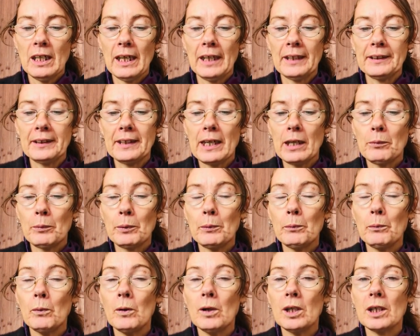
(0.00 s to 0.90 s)
And now we
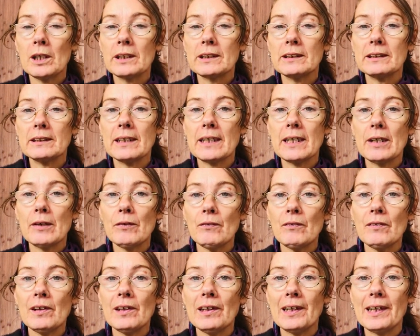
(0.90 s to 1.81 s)
work
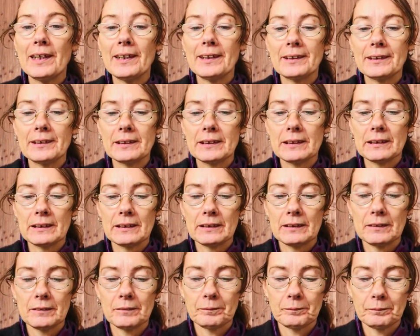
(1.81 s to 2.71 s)
down the
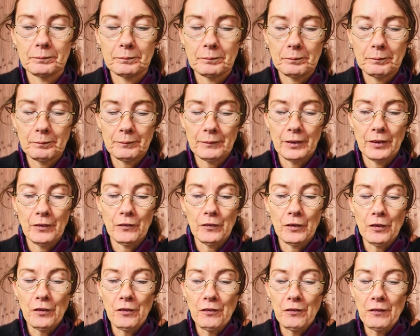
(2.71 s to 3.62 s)
legs and
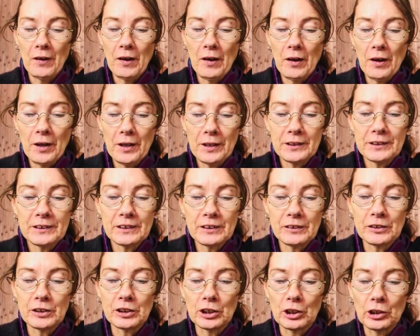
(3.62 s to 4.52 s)
the thighs
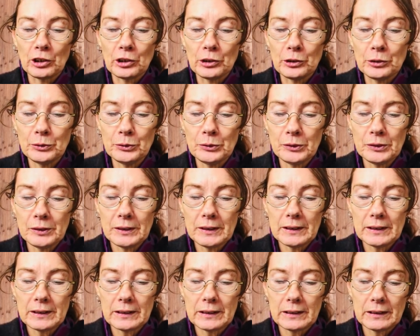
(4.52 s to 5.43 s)
and the
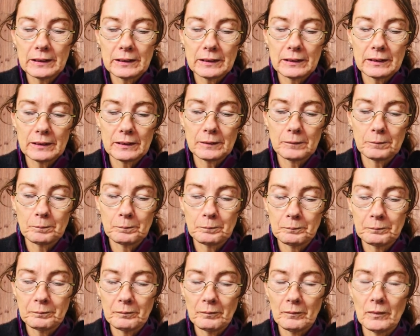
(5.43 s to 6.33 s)
glutes,
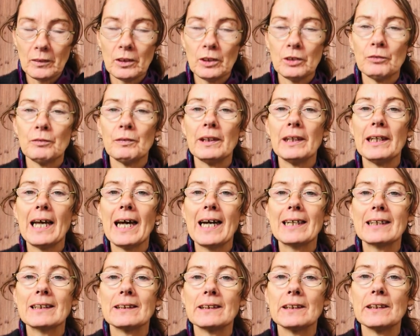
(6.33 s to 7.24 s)

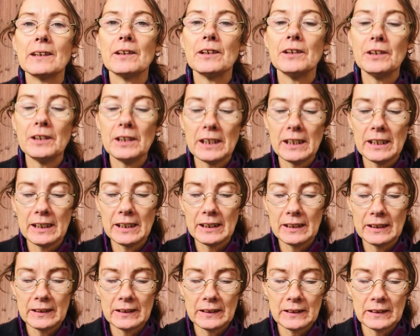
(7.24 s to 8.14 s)
relaxing the
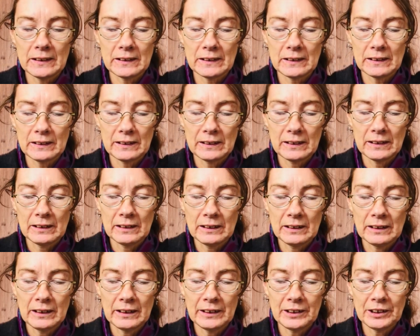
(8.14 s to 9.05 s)
knees
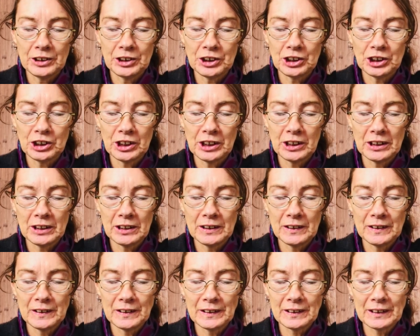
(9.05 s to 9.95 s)
and the
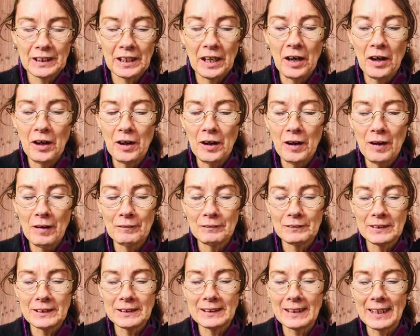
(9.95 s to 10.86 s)
shins,
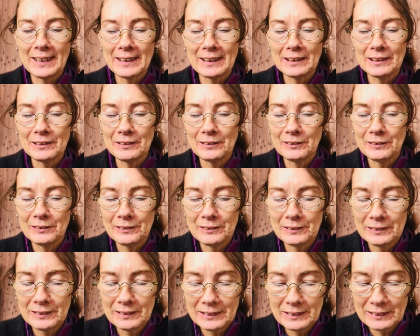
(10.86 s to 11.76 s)
calves and
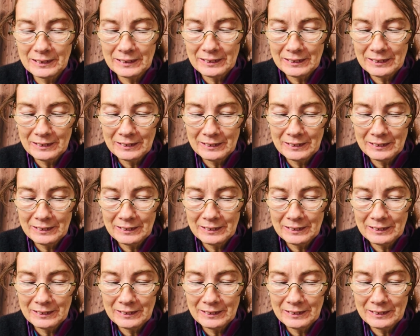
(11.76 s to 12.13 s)
ankles,